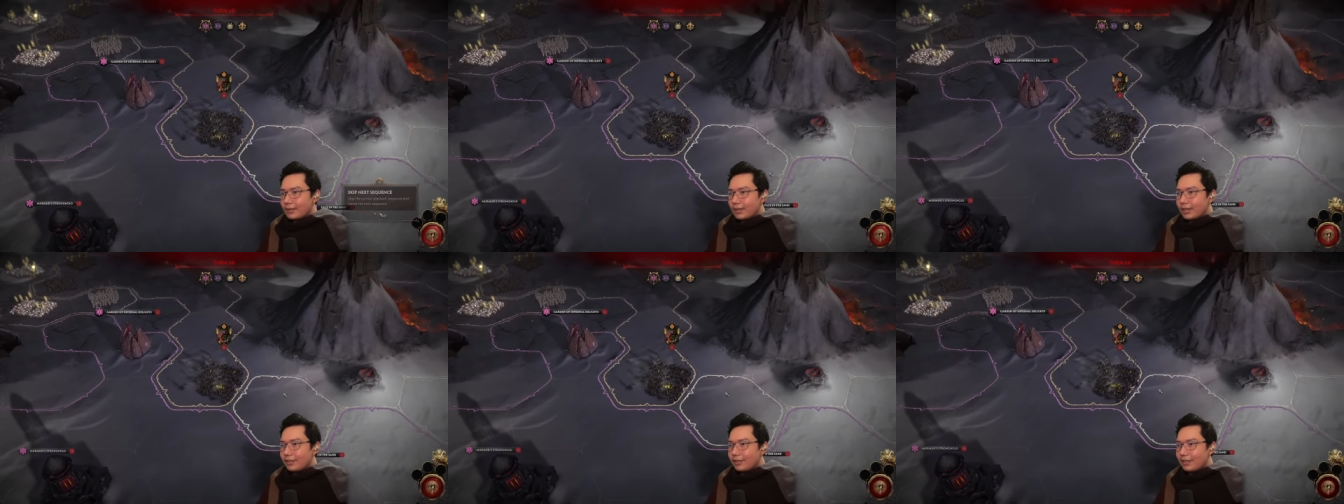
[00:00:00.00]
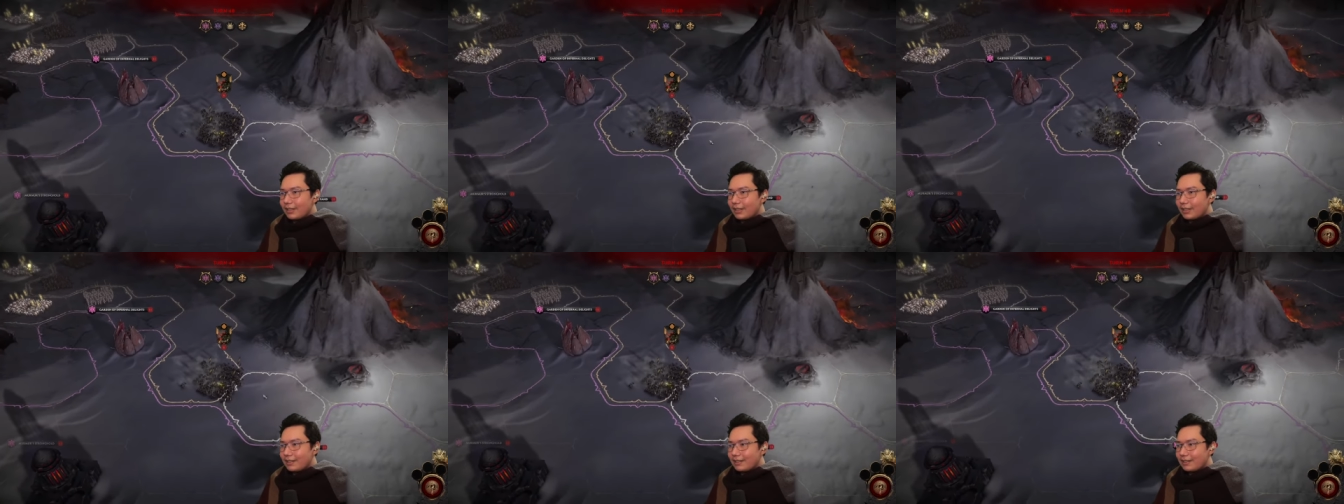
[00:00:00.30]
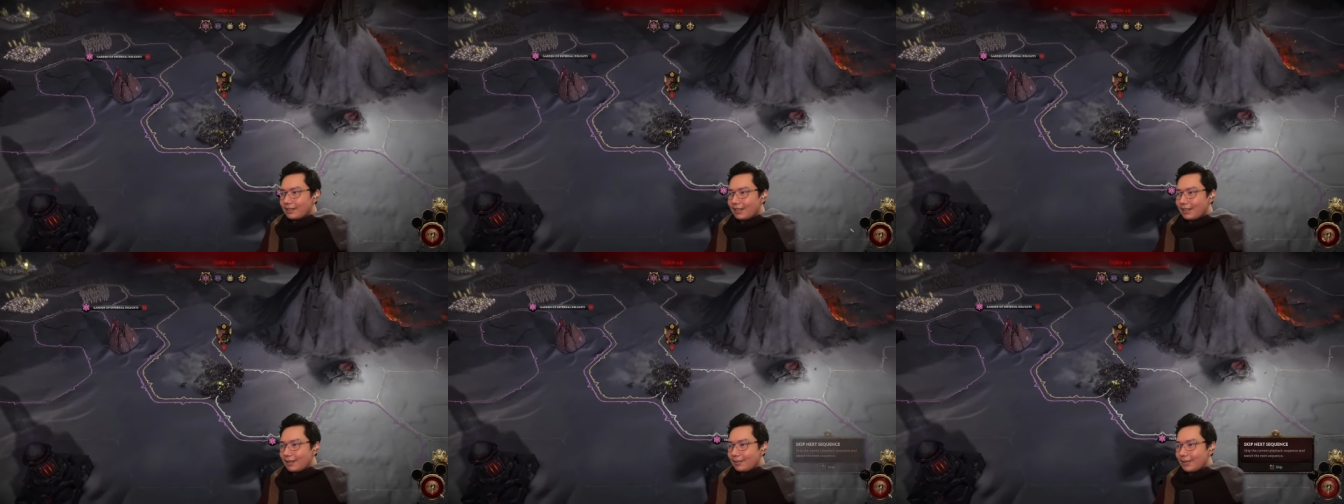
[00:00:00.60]
Oh, they can
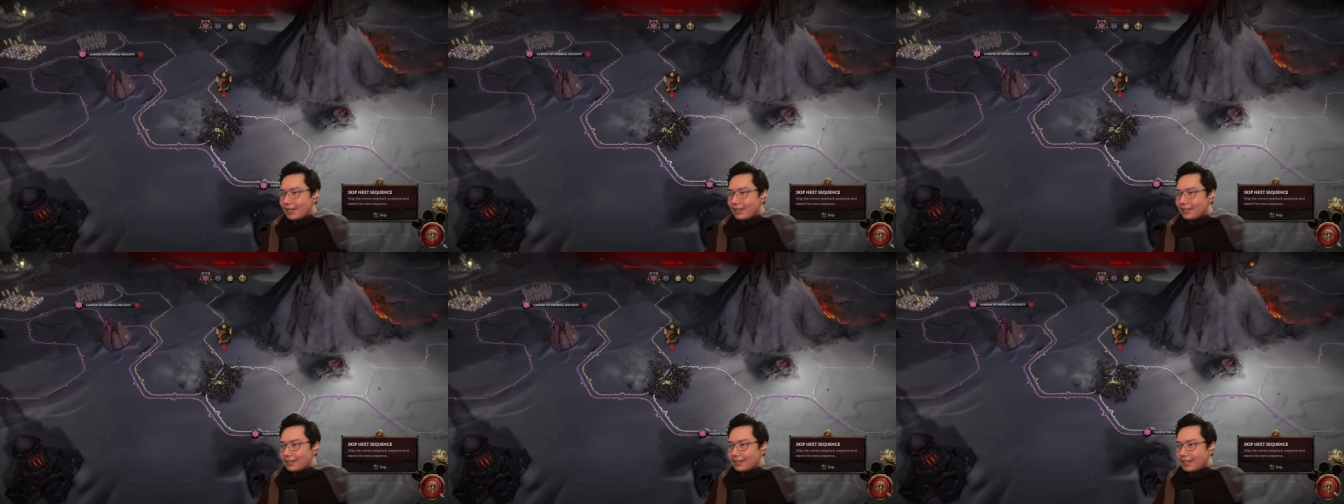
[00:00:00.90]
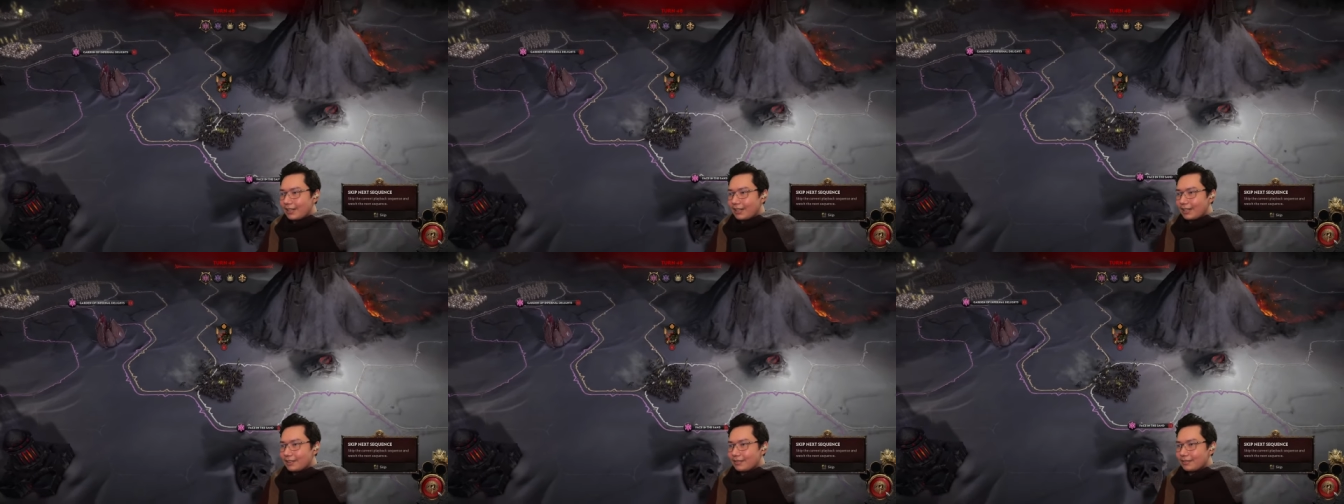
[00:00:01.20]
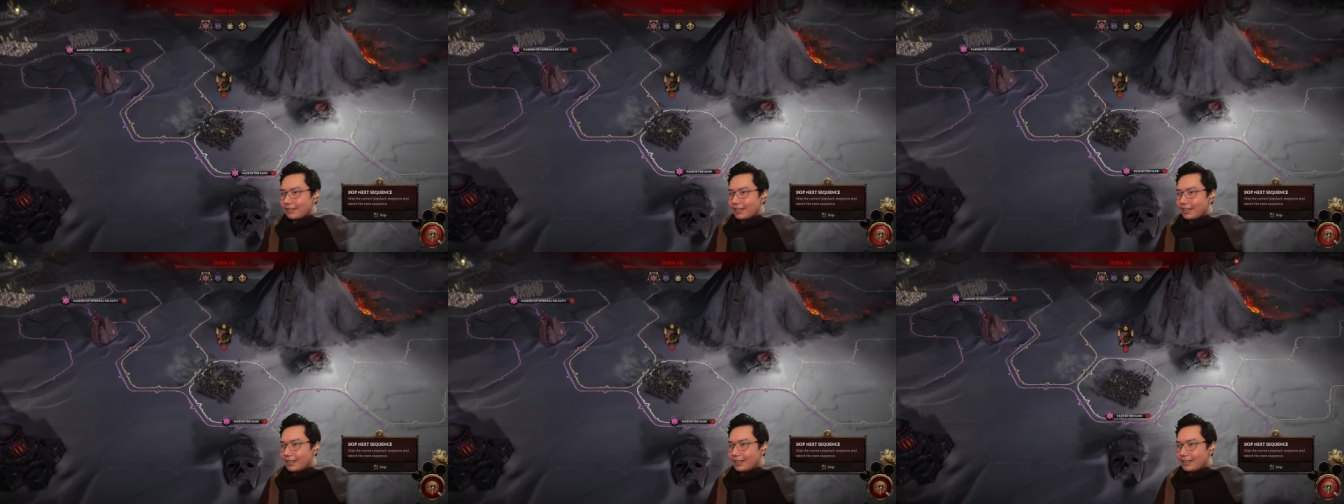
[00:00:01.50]
claim that tile,
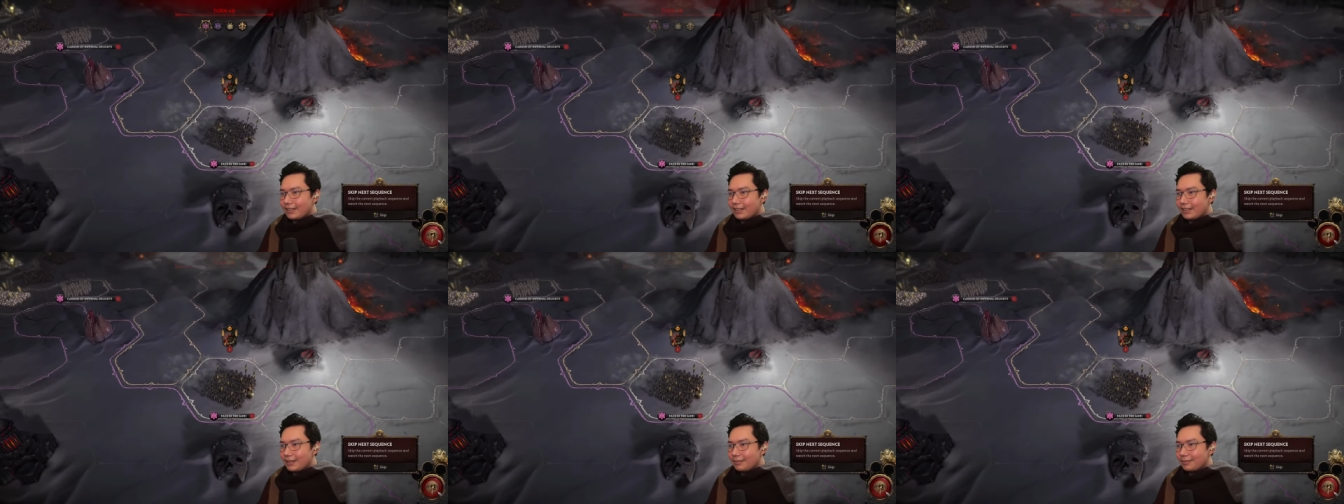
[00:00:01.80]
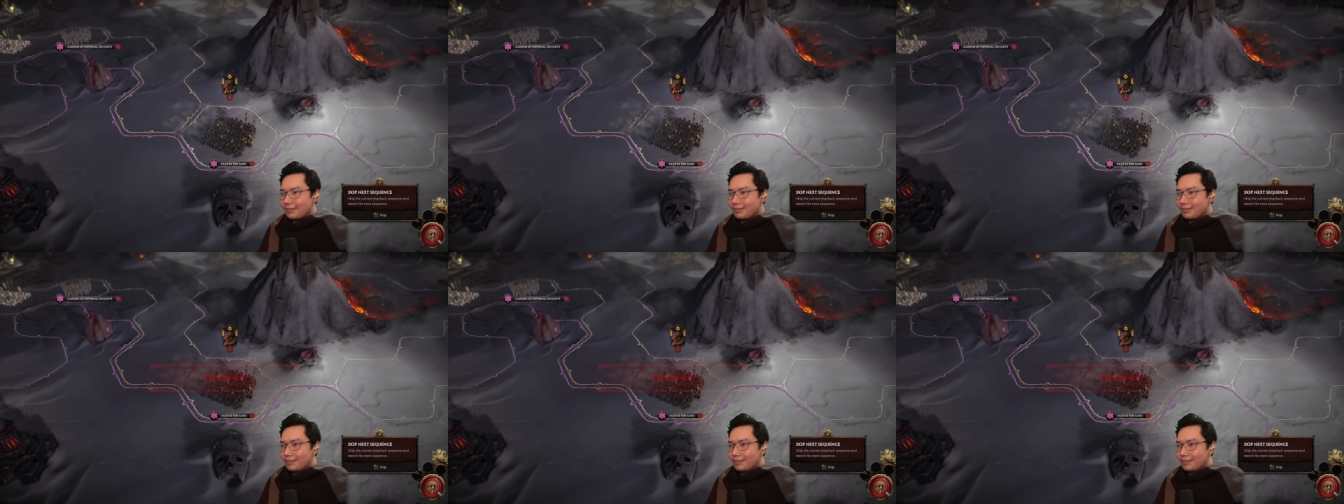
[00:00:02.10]
right? Yeah.